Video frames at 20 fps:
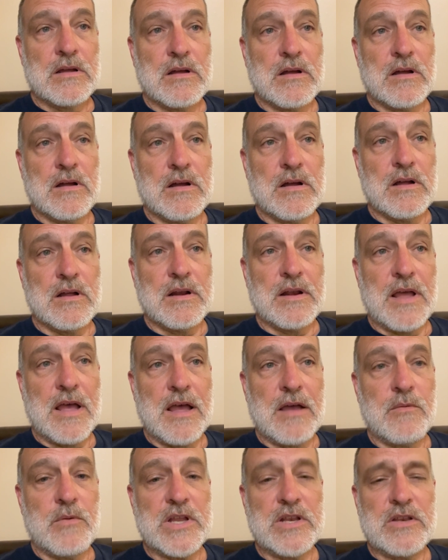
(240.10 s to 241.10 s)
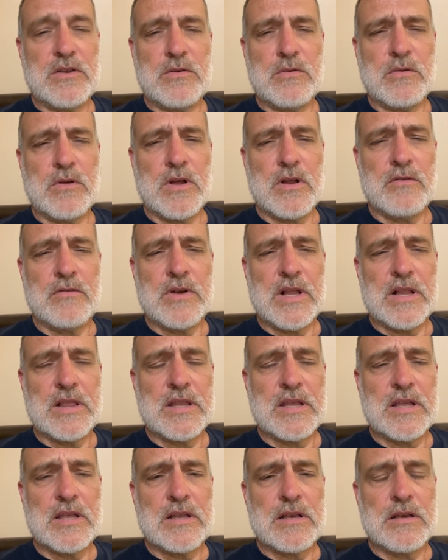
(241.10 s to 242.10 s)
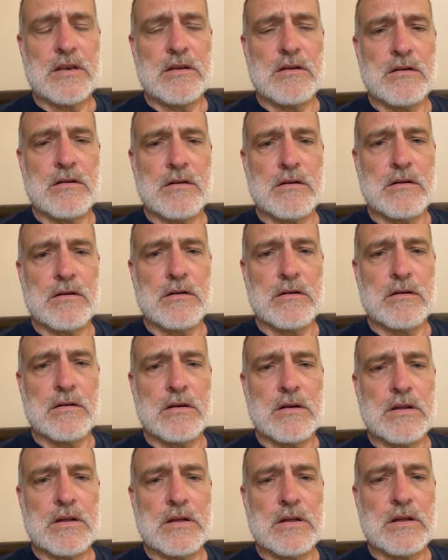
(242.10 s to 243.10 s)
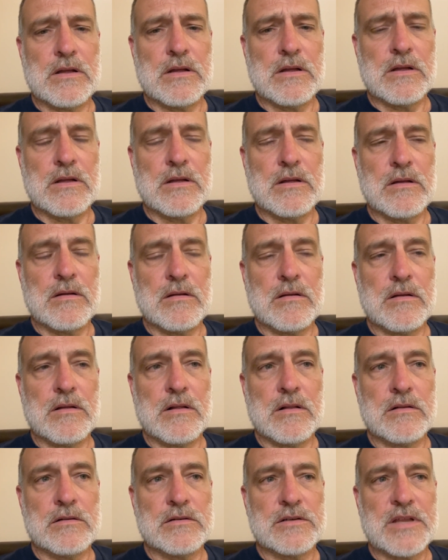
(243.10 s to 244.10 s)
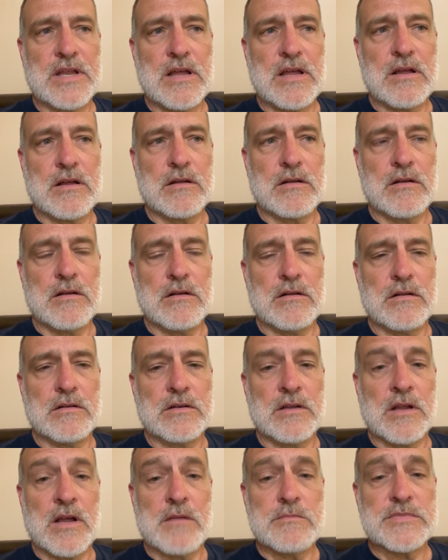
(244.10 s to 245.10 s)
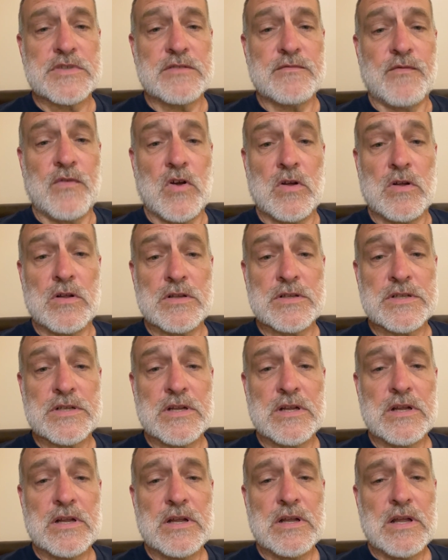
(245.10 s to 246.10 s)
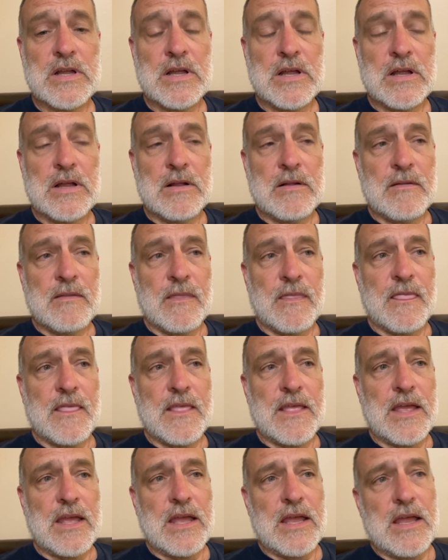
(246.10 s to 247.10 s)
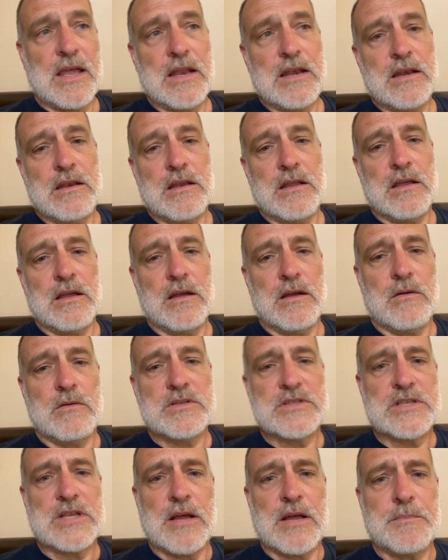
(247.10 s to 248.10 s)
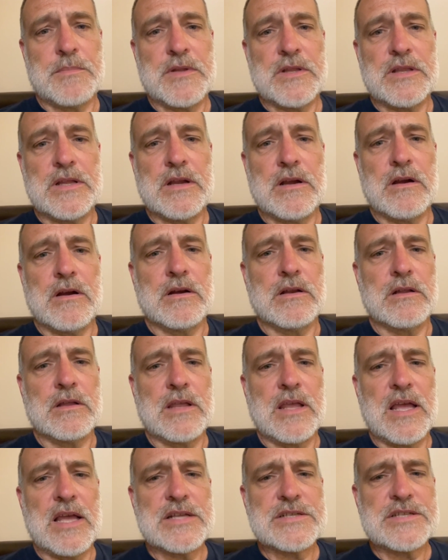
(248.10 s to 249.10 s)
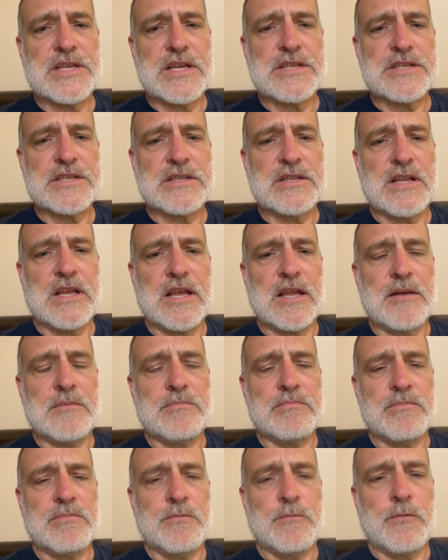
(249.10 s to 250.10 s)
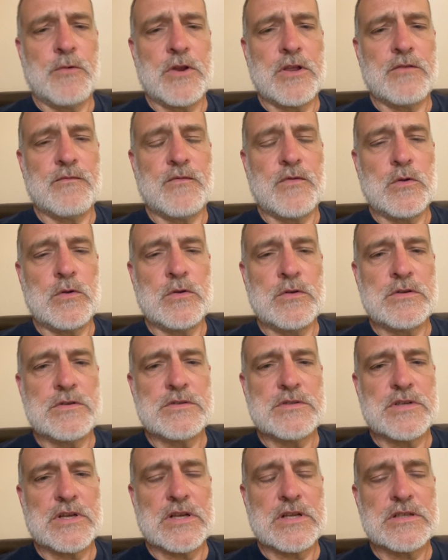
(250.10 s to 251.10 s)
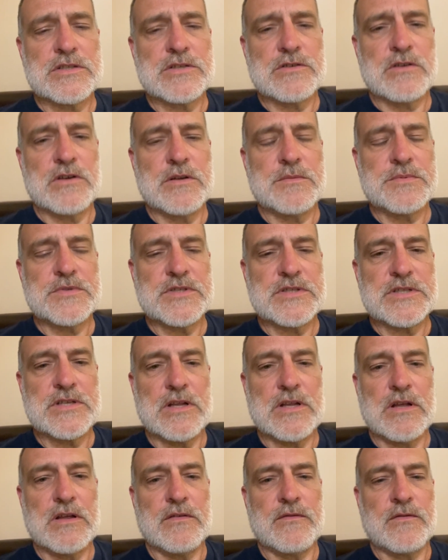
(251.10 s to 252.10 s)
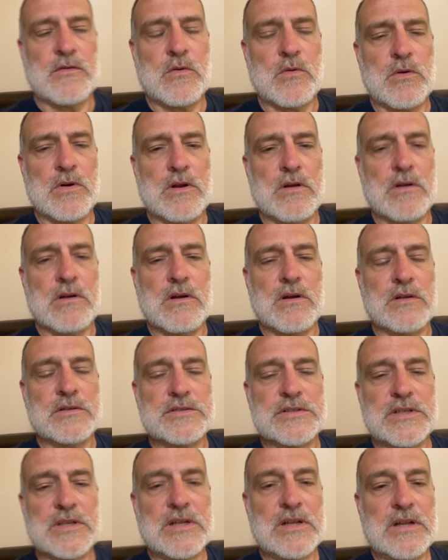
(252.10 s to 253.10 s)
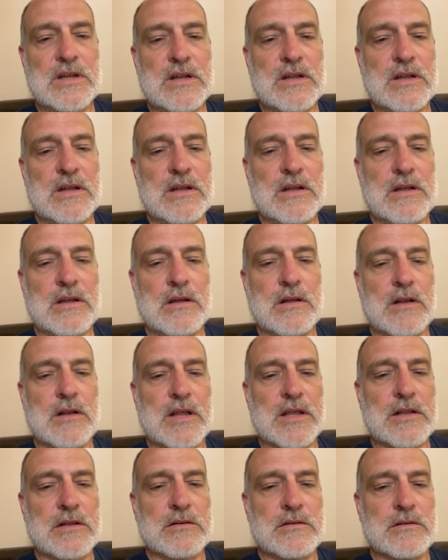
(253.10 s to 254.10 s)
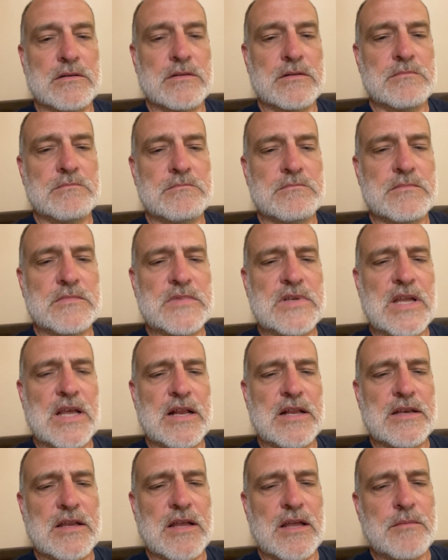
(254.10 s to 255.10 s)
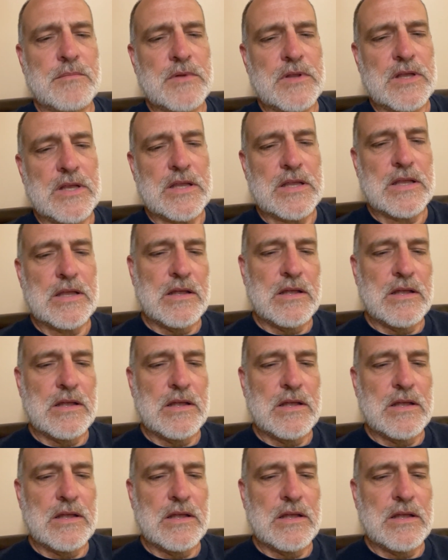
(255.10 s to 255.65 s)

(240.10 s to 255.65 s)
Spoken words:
on Highway 200, I think, near a little town called Thompson Falls. And we stopped in there at a gas station that had pretty good food, chicken strips and stuff, corn dogs, like a little deli type thing.